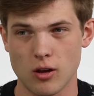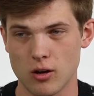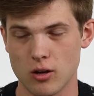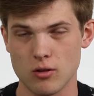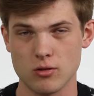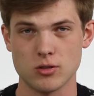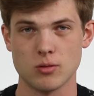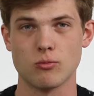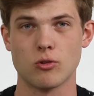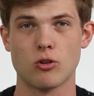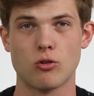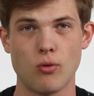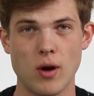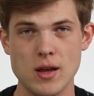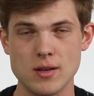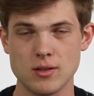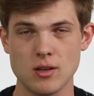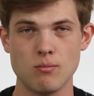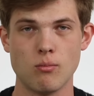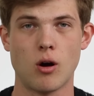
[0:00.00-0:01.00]
You can do some
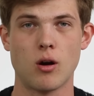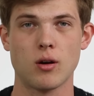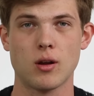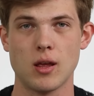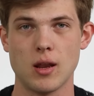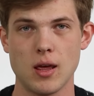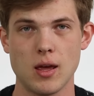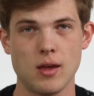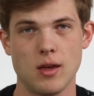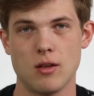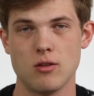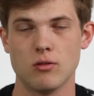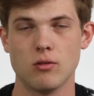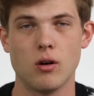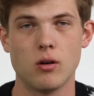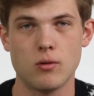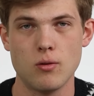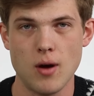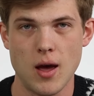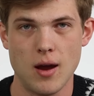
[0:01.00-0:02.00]
crazy marketing in your
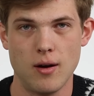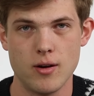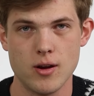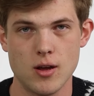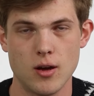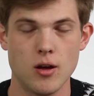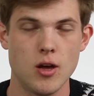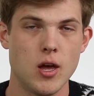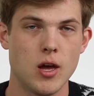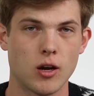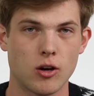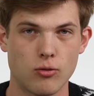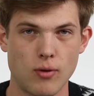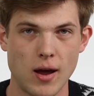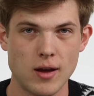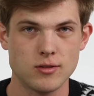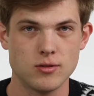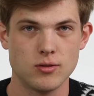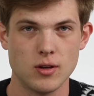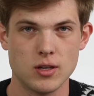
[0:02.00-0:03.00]
local area,
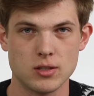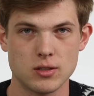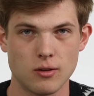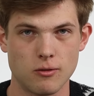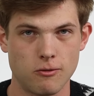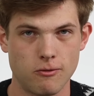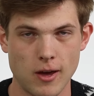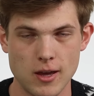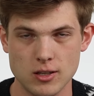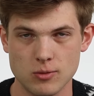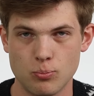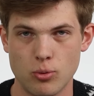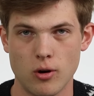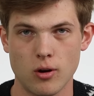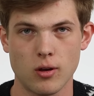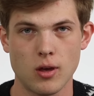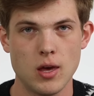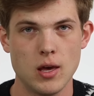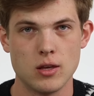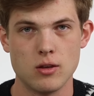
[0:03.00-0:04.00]
Craigslist,
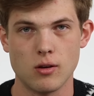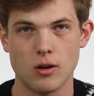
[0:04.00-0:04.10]
Facebook.